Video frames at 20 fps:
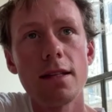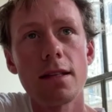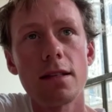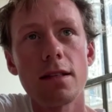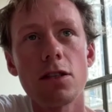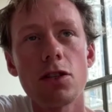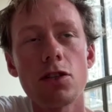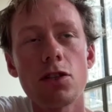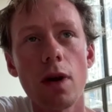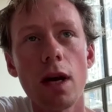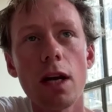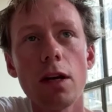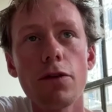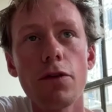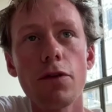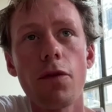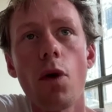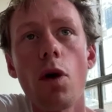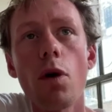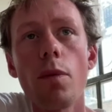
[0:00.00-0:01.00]

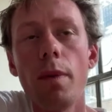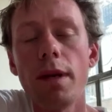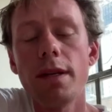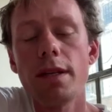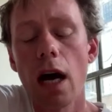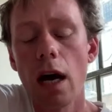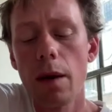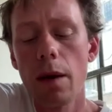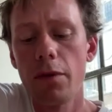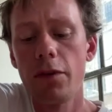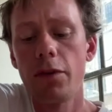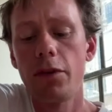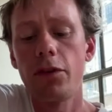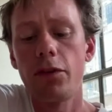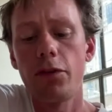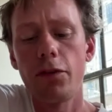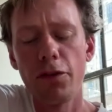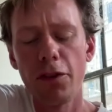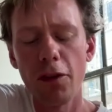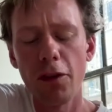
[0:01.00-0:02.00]
straightforward type of
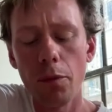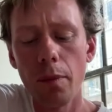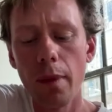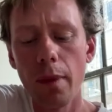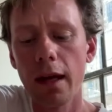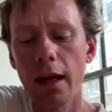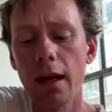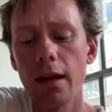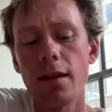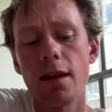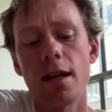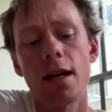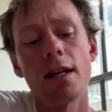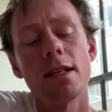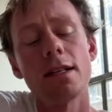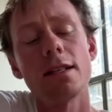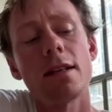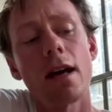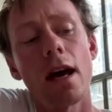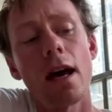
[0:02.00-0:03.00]
filmmaking that I
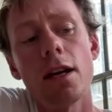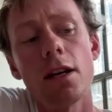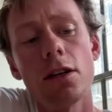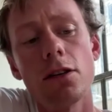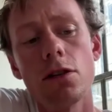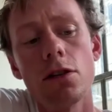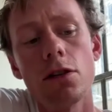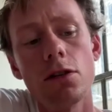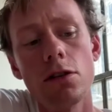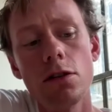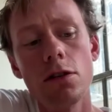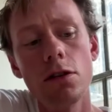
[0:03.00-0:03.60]
decided to